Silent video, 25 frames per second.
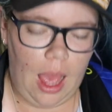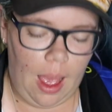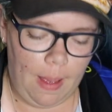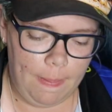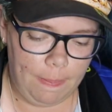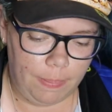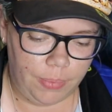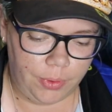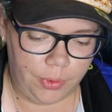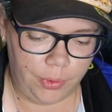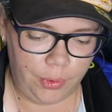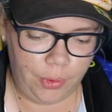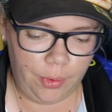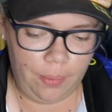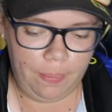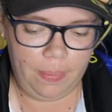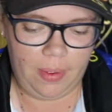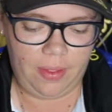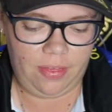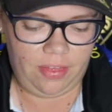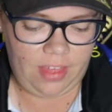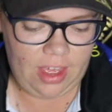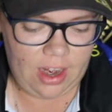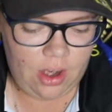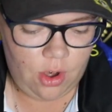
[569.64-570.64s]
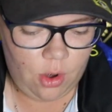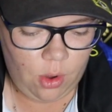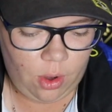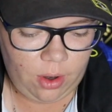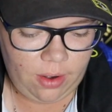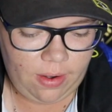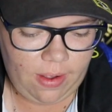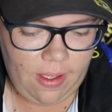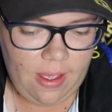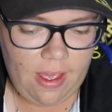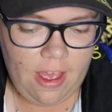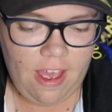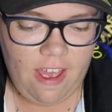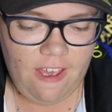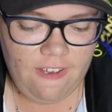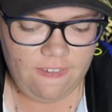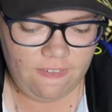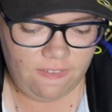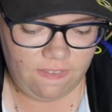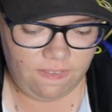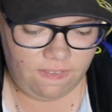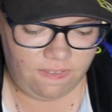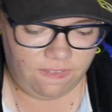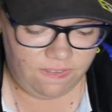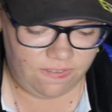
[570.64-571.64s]
and blue, but they're not
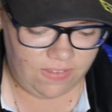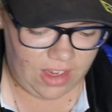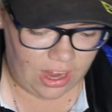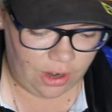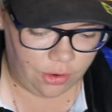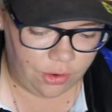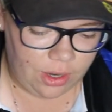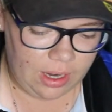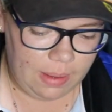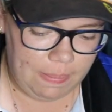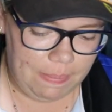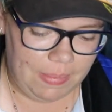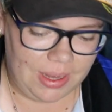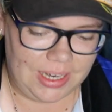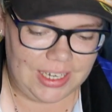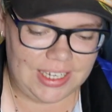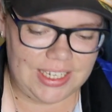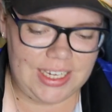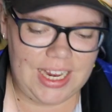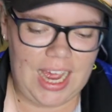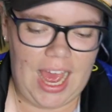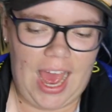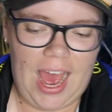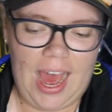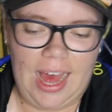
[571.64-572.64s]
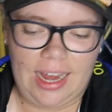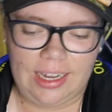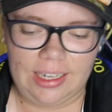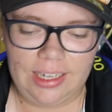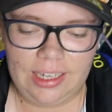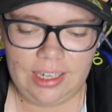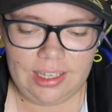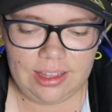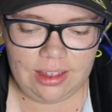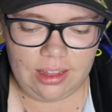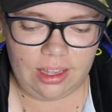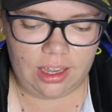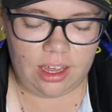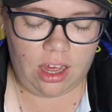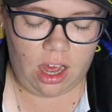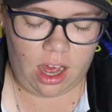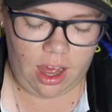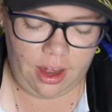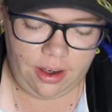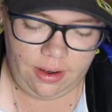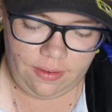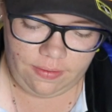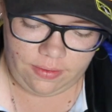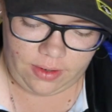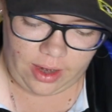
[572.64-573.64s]
very metallic. They're
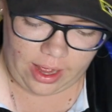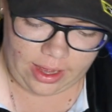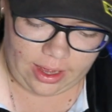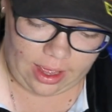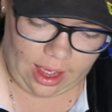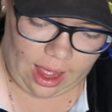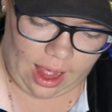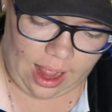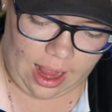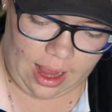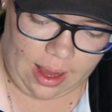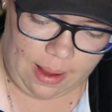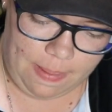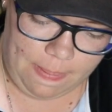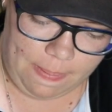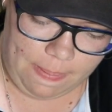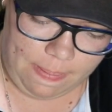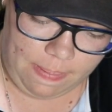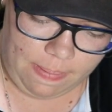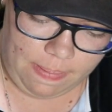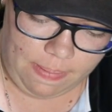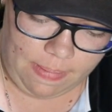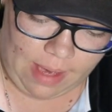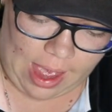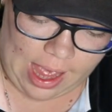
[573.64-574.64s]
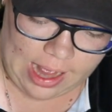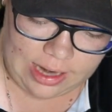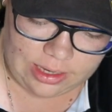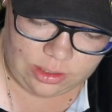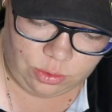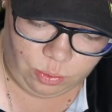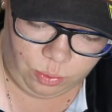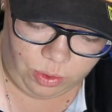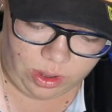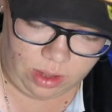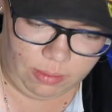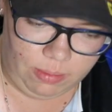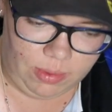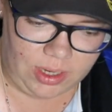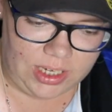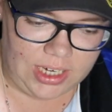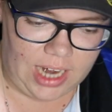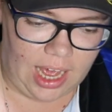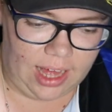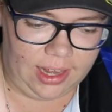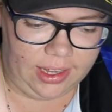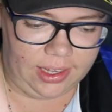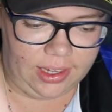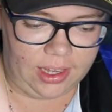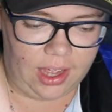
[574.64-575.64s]
kind of like a matte with a
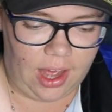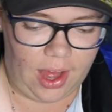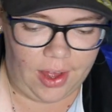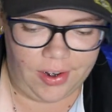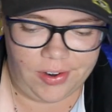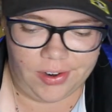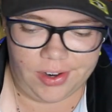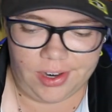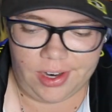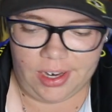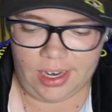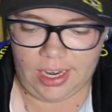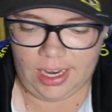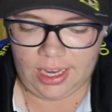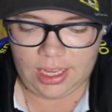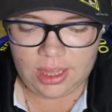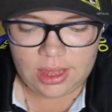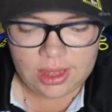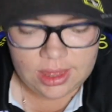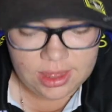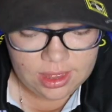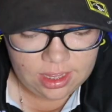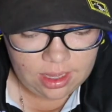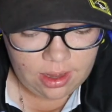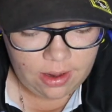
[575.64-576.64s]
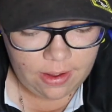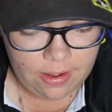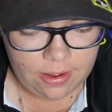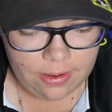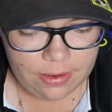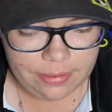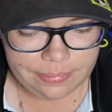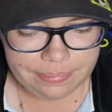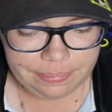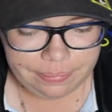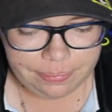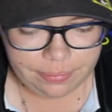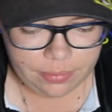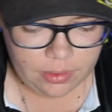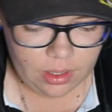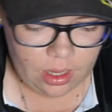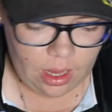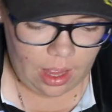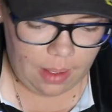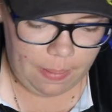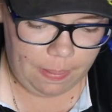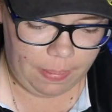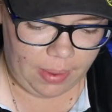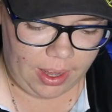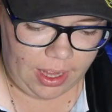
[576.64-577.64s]
metallic underneath.
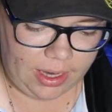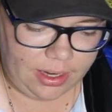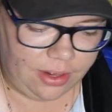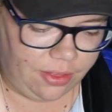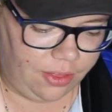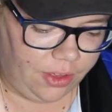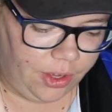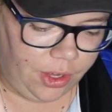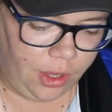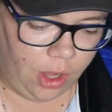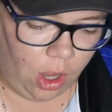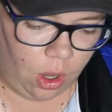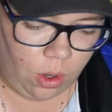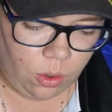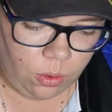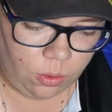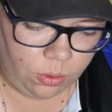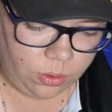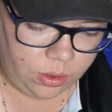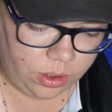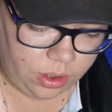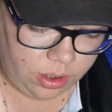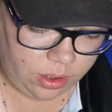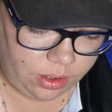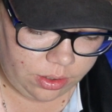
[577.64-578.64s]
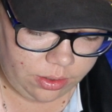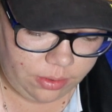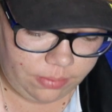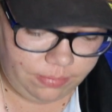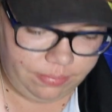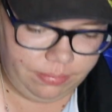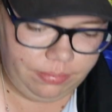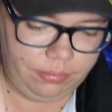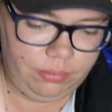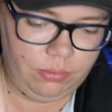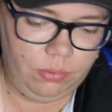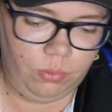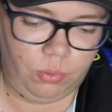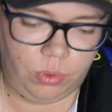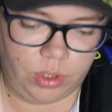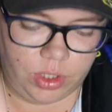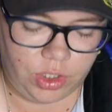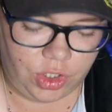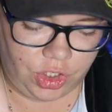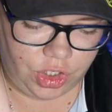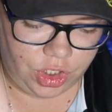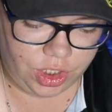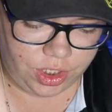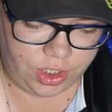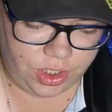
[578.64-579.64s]
But the gold was
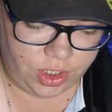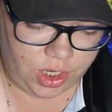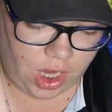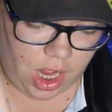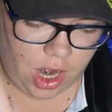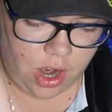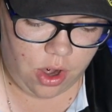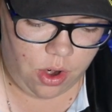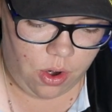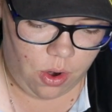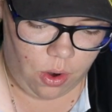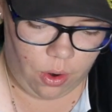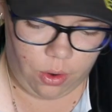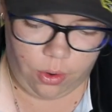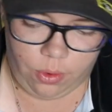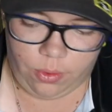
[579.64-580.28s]
just a no.